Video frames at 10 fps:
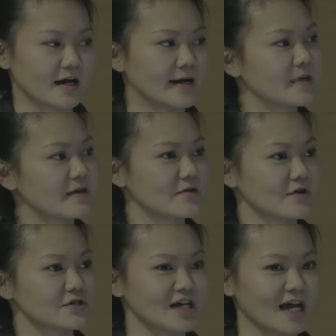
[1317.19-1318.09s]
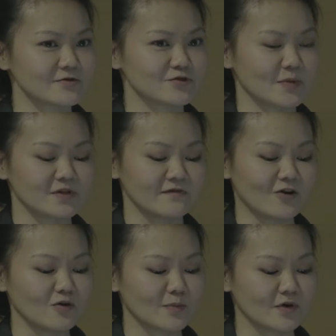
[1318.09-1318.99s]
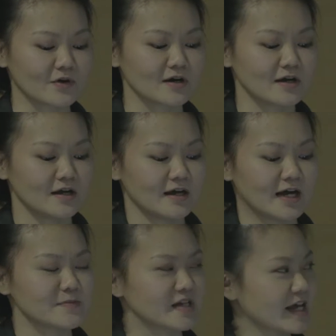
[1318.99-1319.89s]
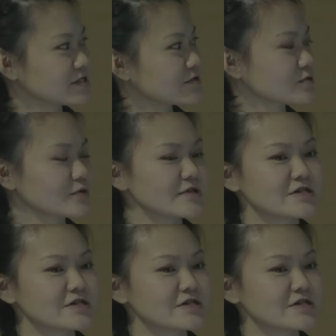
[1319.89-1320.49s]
If you're a JavaScript developer, Tesla is a really